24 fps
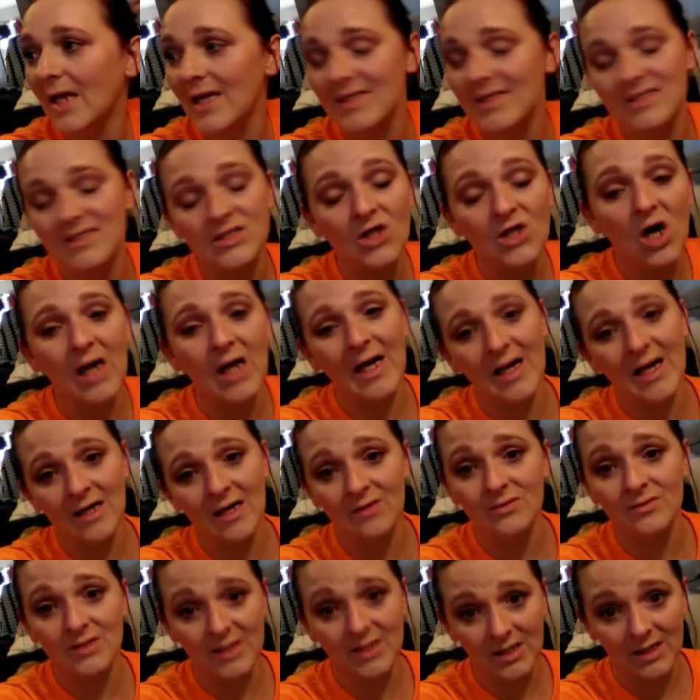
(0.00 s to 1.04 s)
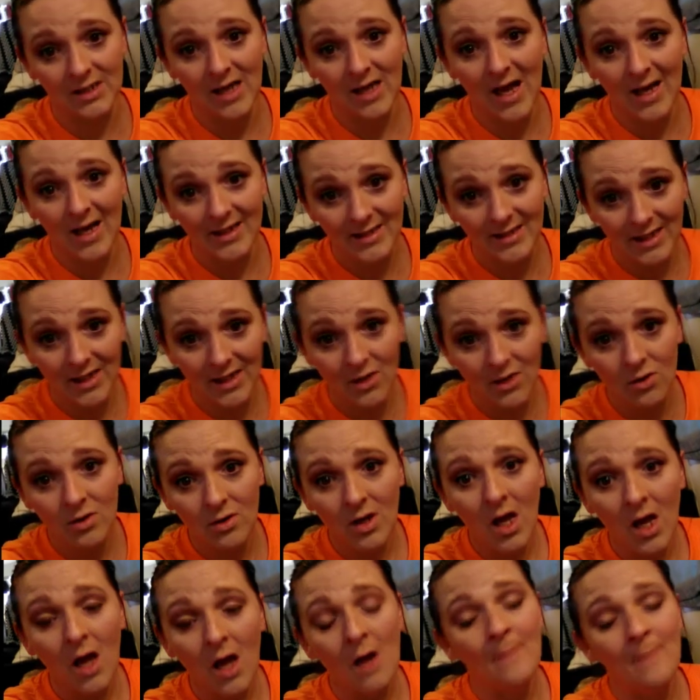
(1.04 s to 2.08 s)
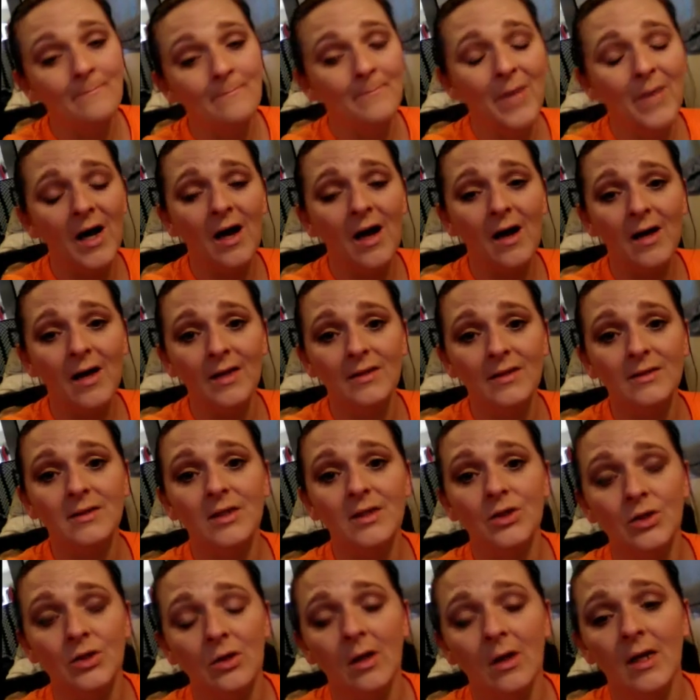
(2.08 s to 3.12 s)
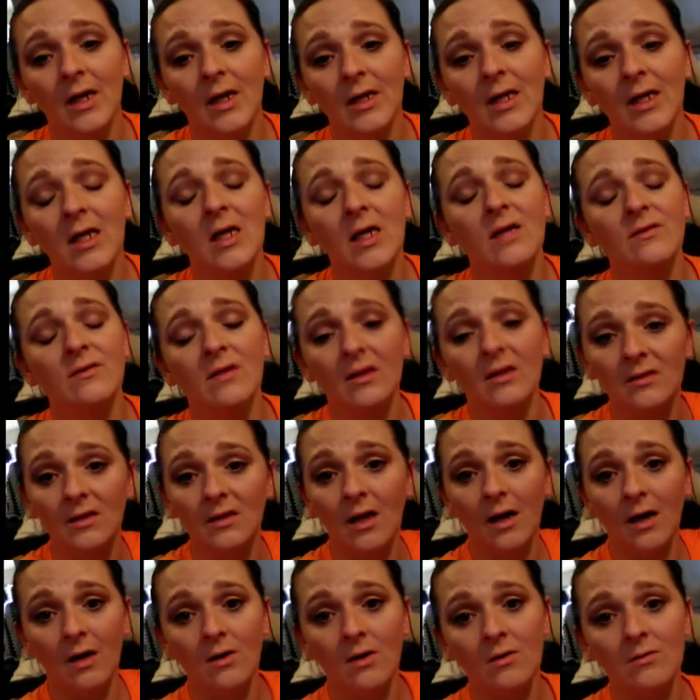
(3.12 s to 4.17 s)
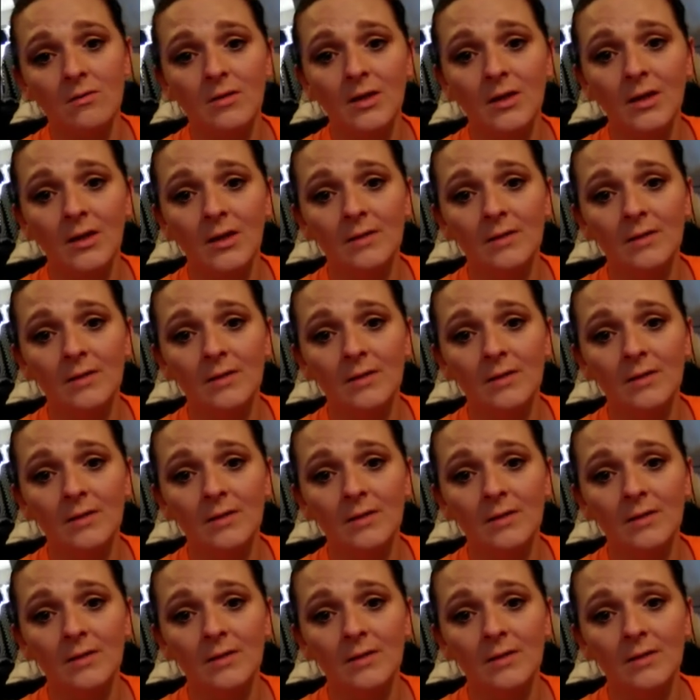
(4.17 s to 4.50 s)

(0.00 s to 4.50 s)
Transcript: It's not ideal, but you can get the long